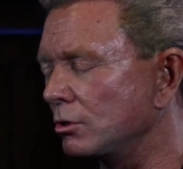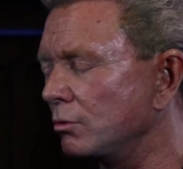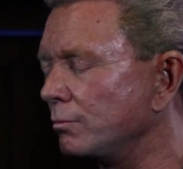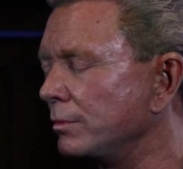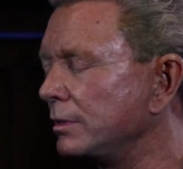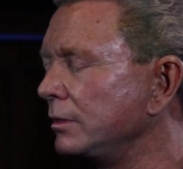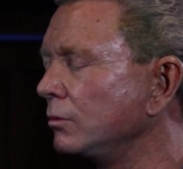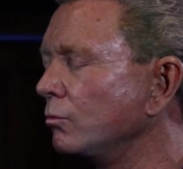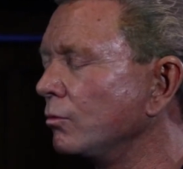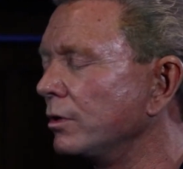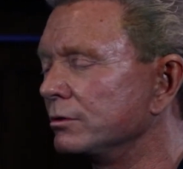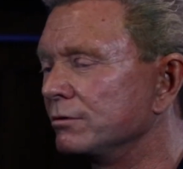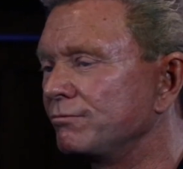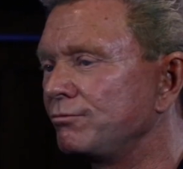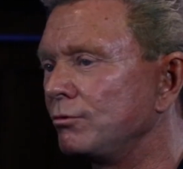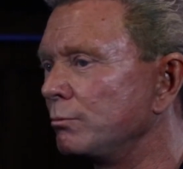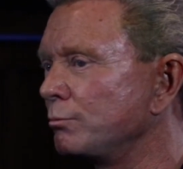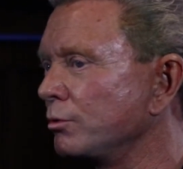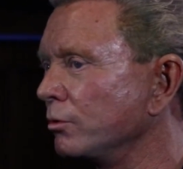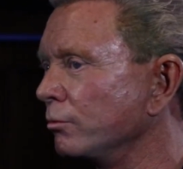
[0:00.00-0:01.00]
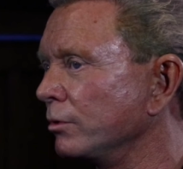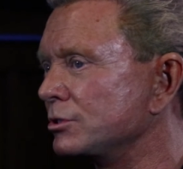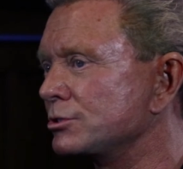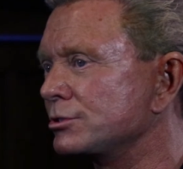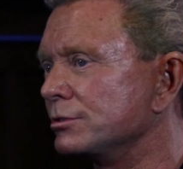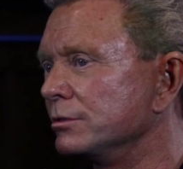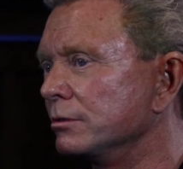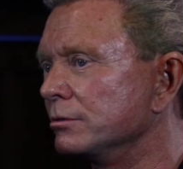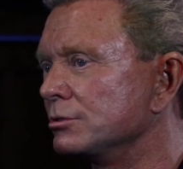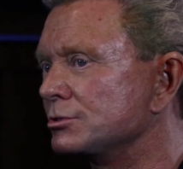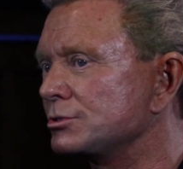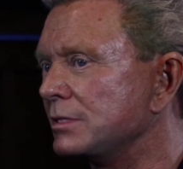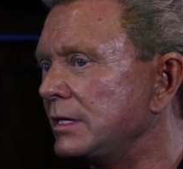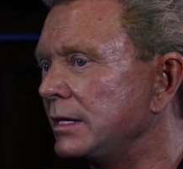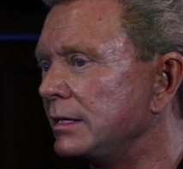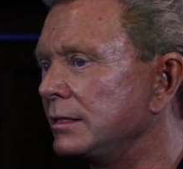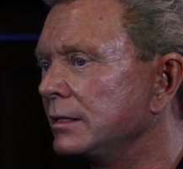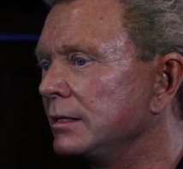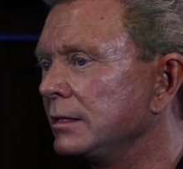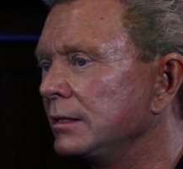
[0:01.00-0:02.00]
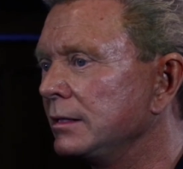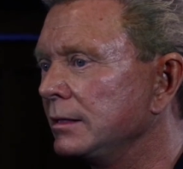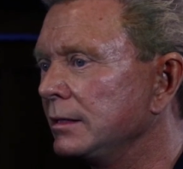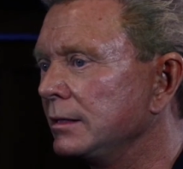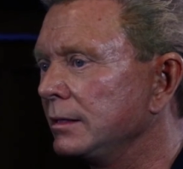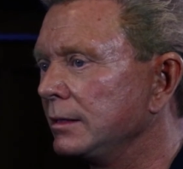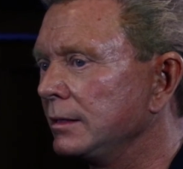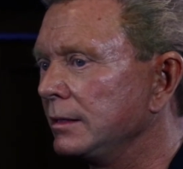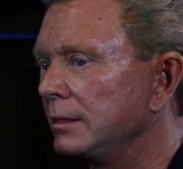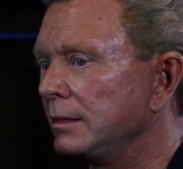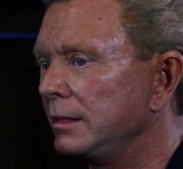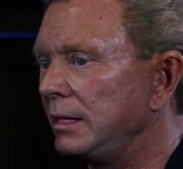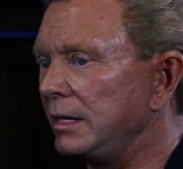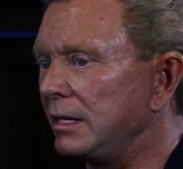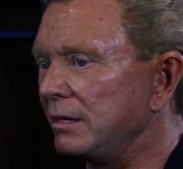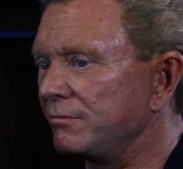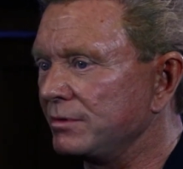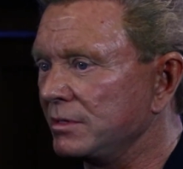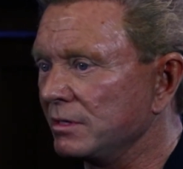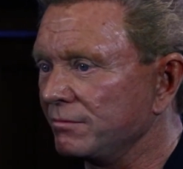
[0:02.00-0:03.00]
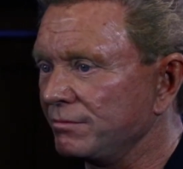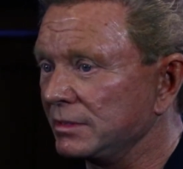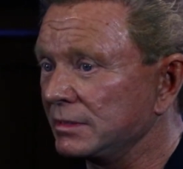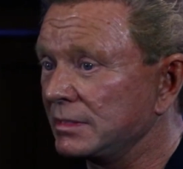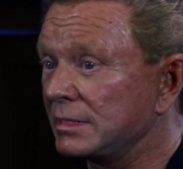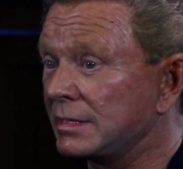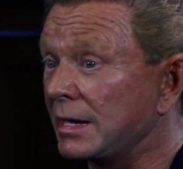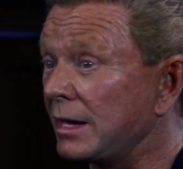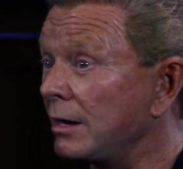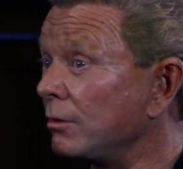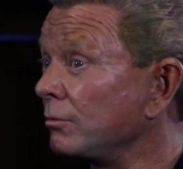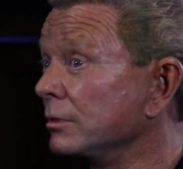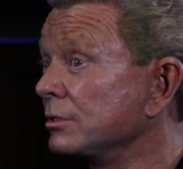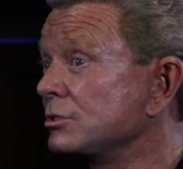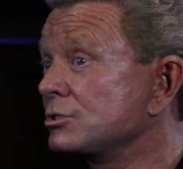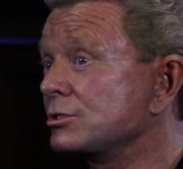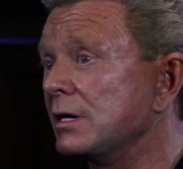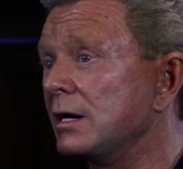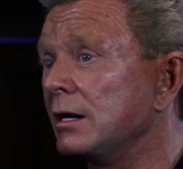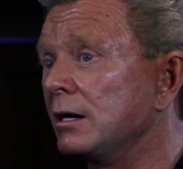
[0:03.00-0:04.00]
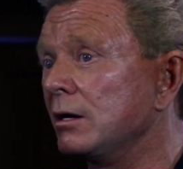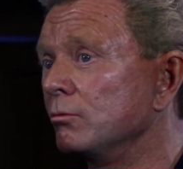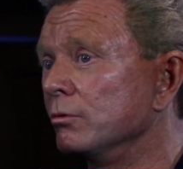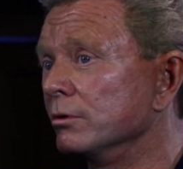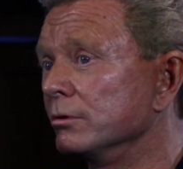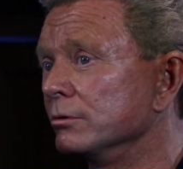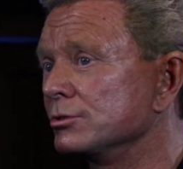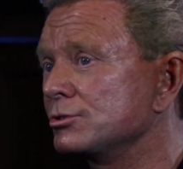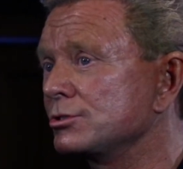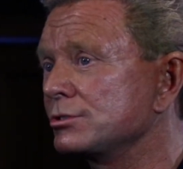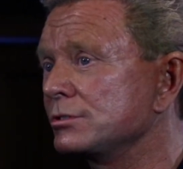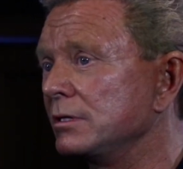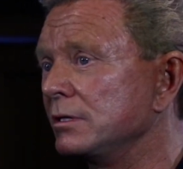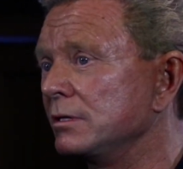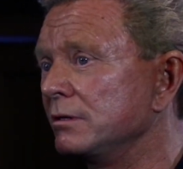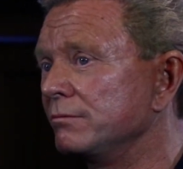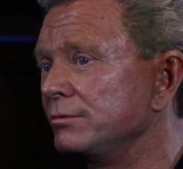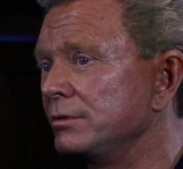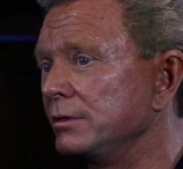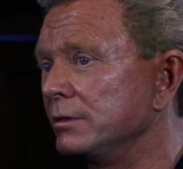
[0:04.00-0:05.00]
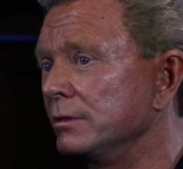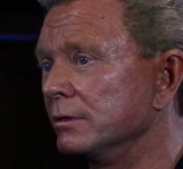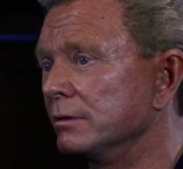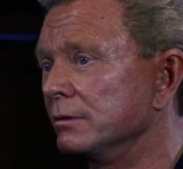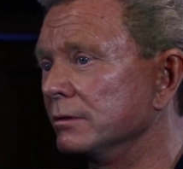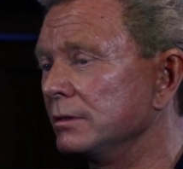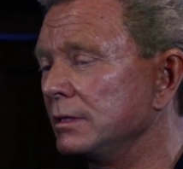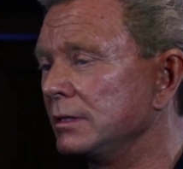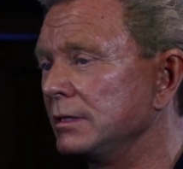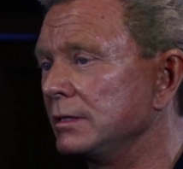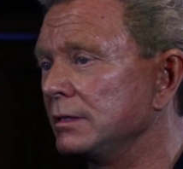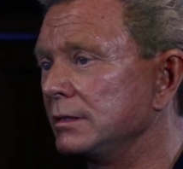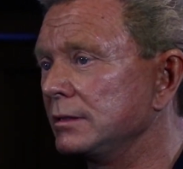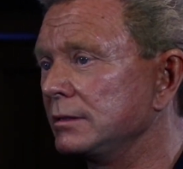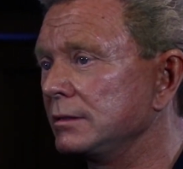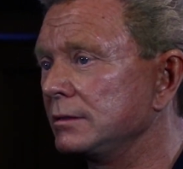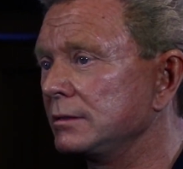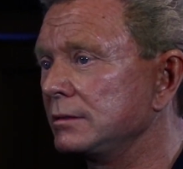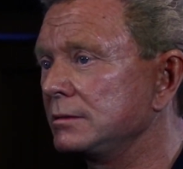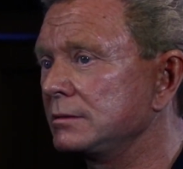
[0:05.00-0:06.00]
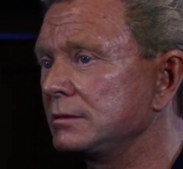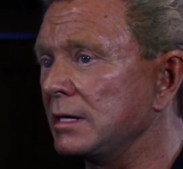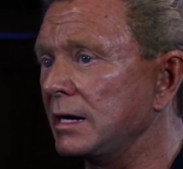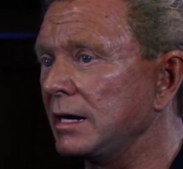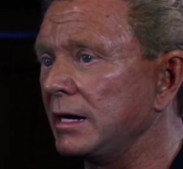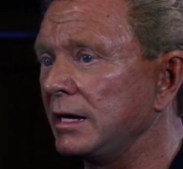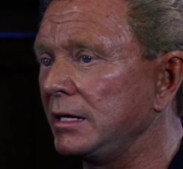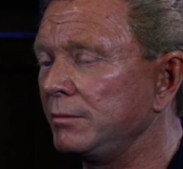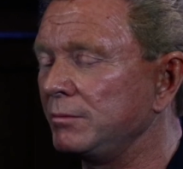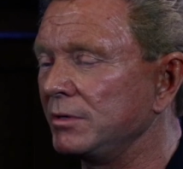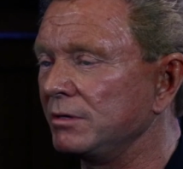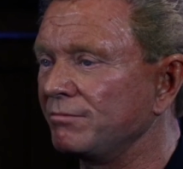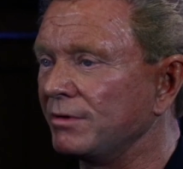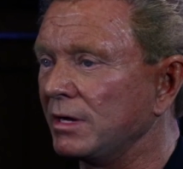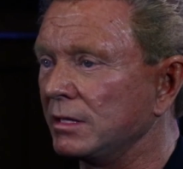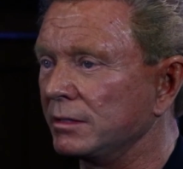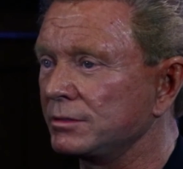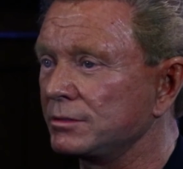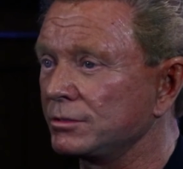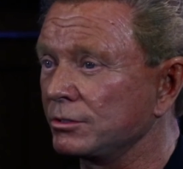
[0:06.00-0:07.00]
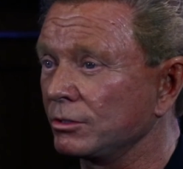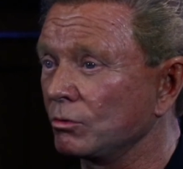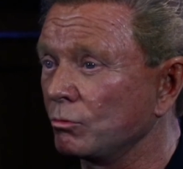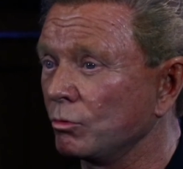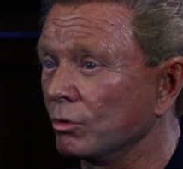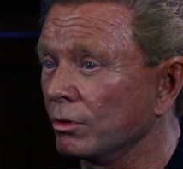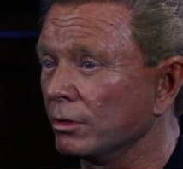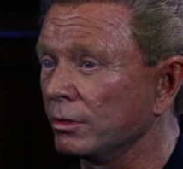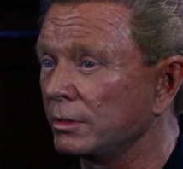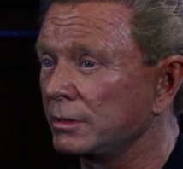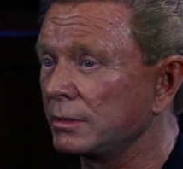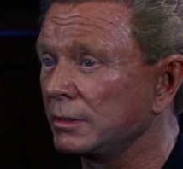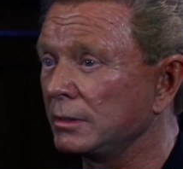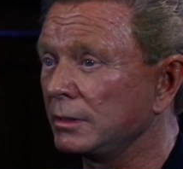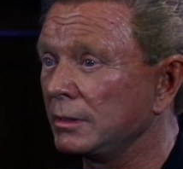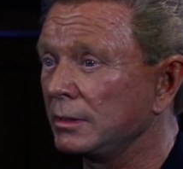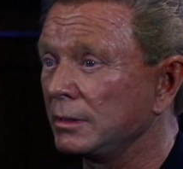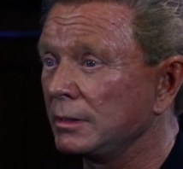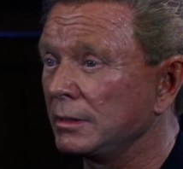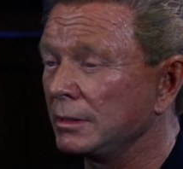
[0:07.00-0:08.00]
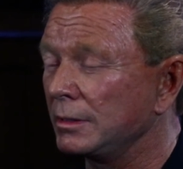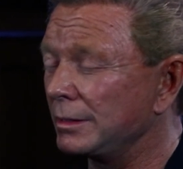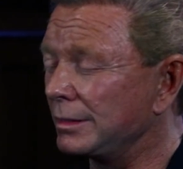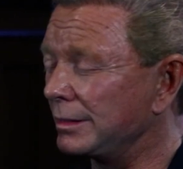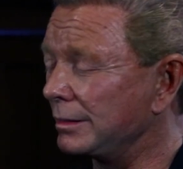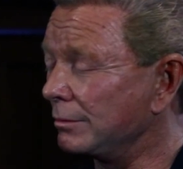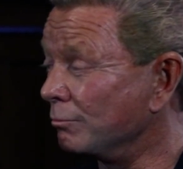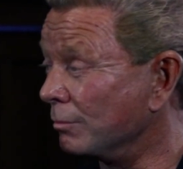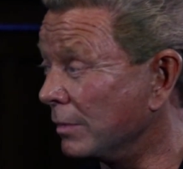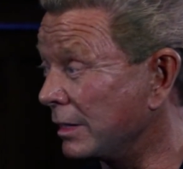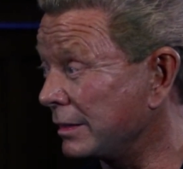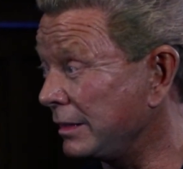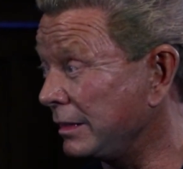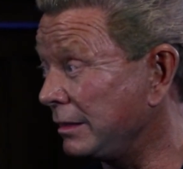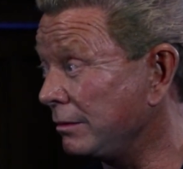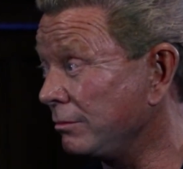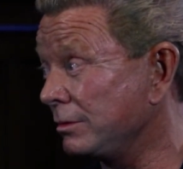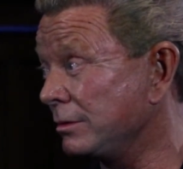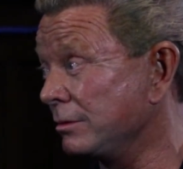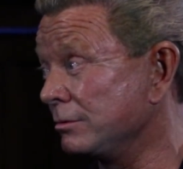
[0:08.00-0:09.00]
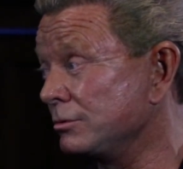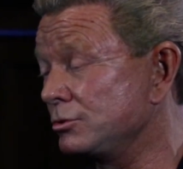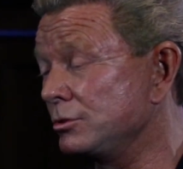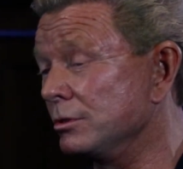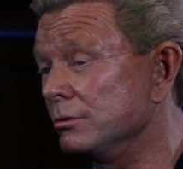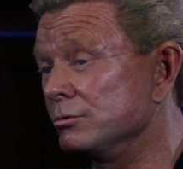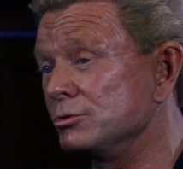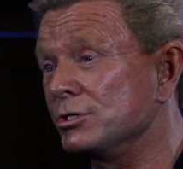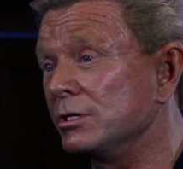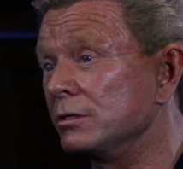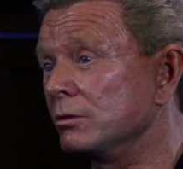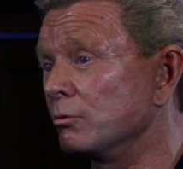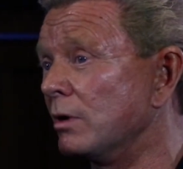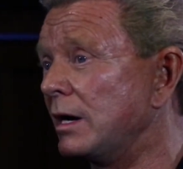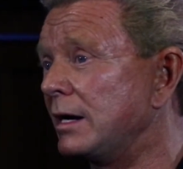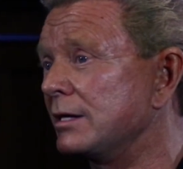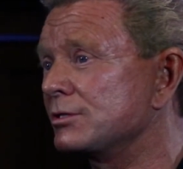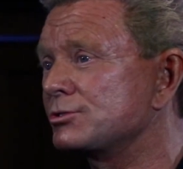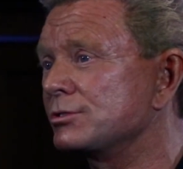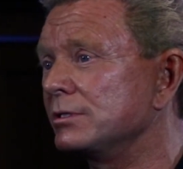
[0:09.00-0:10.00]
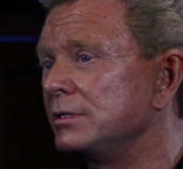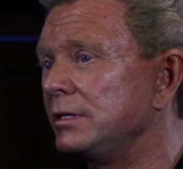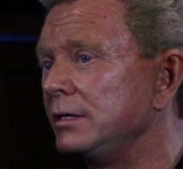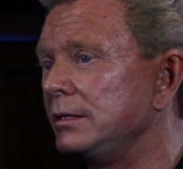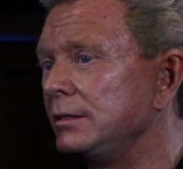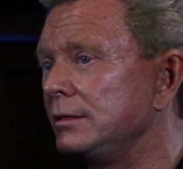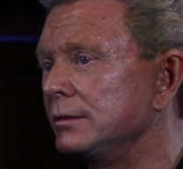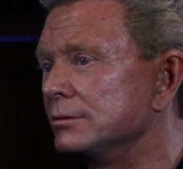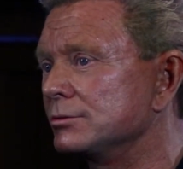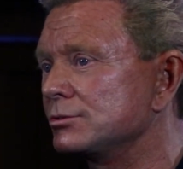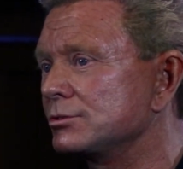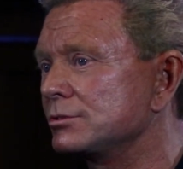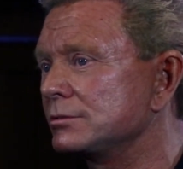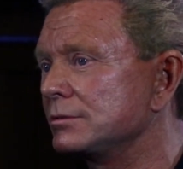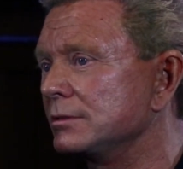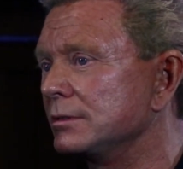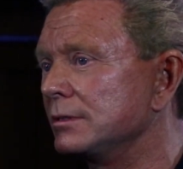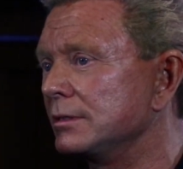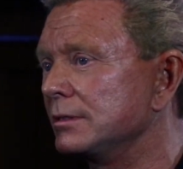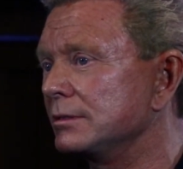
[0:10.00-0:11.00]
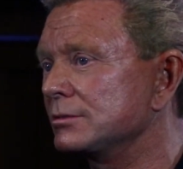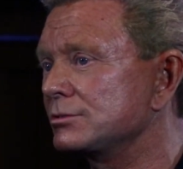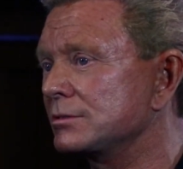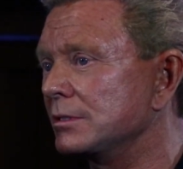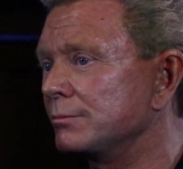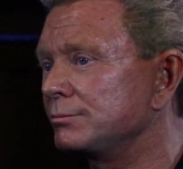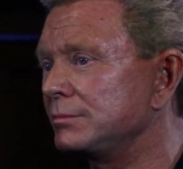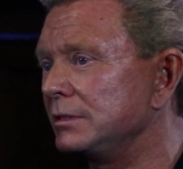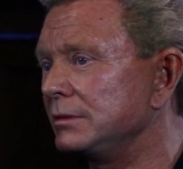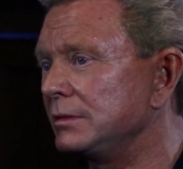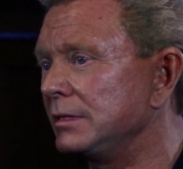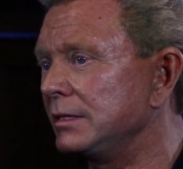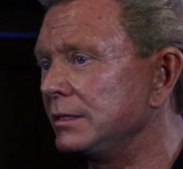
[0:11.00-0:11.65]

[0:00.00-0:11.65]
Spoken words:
many wonderful parishioners that have given countless hours of their time and volunteer work, money. Their generosity is something that